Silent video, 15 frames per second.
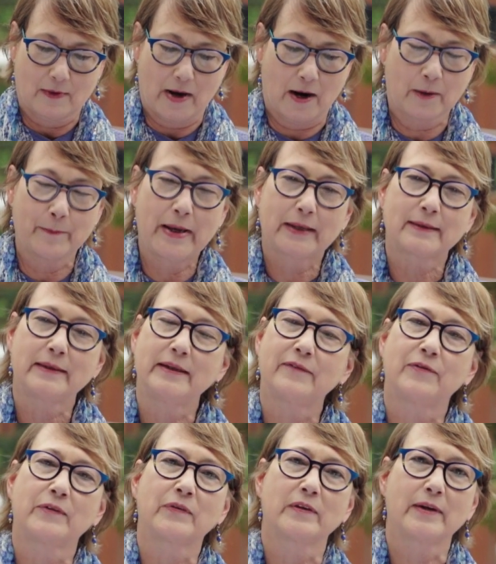Our
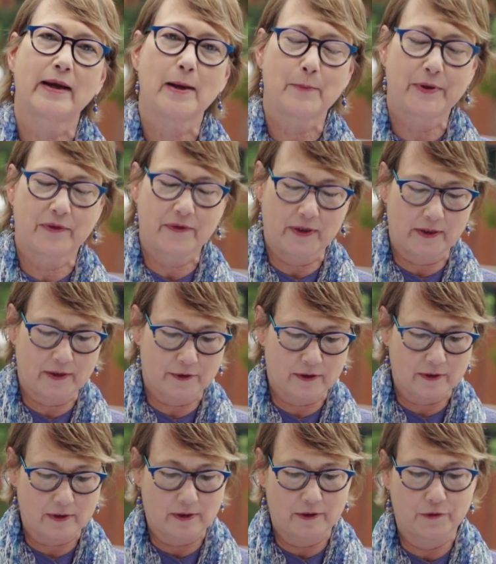magnificent
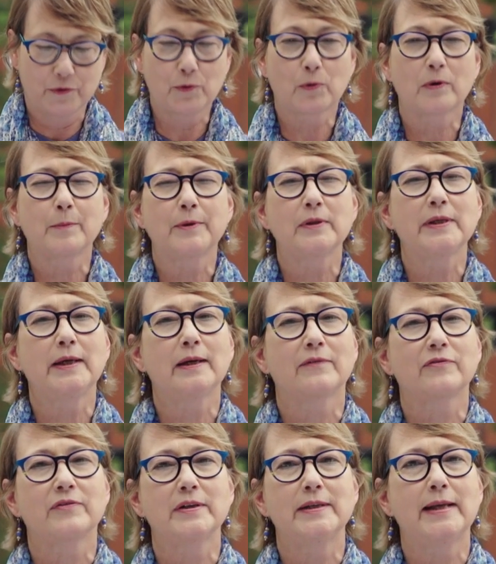amphitheater, normally a
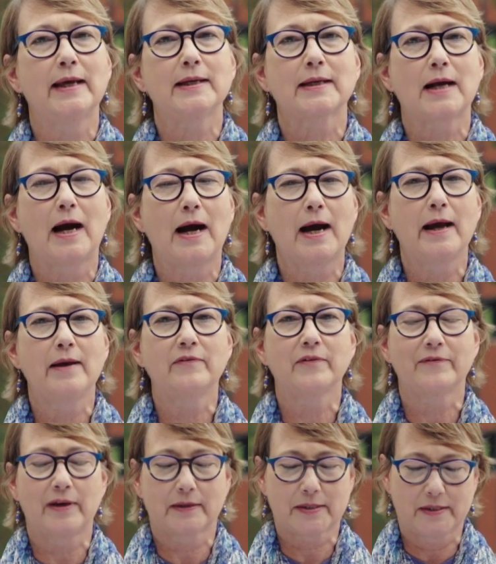frenetic hive
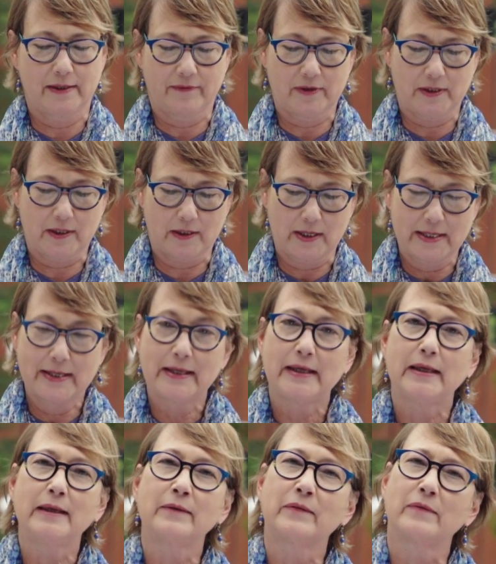of activity,
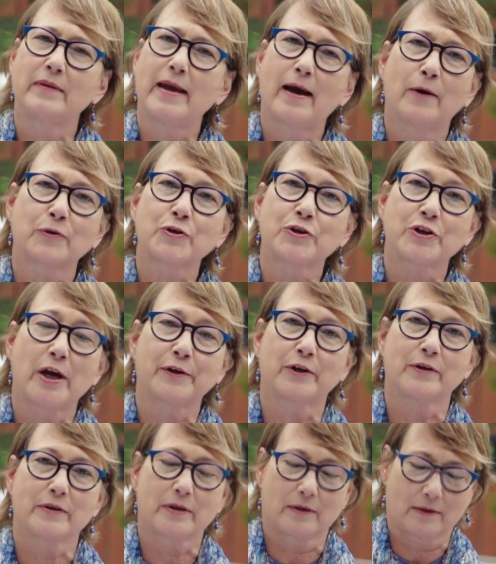is now
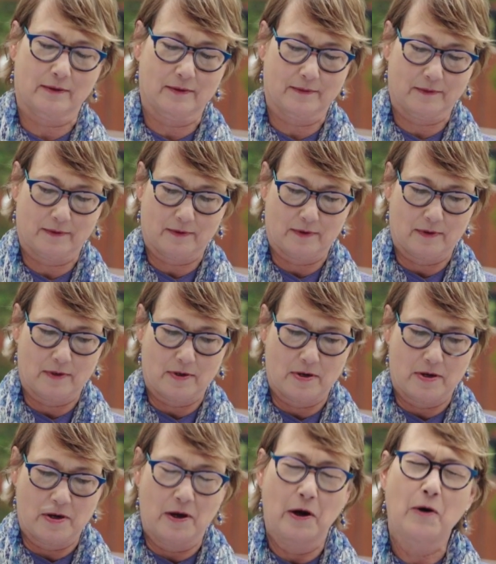shuttered.
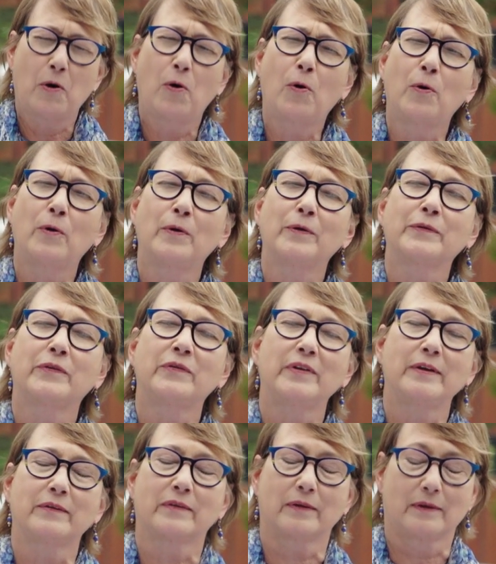A whole
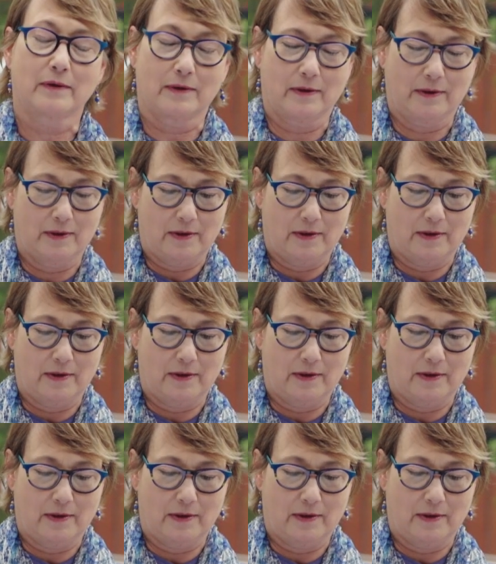season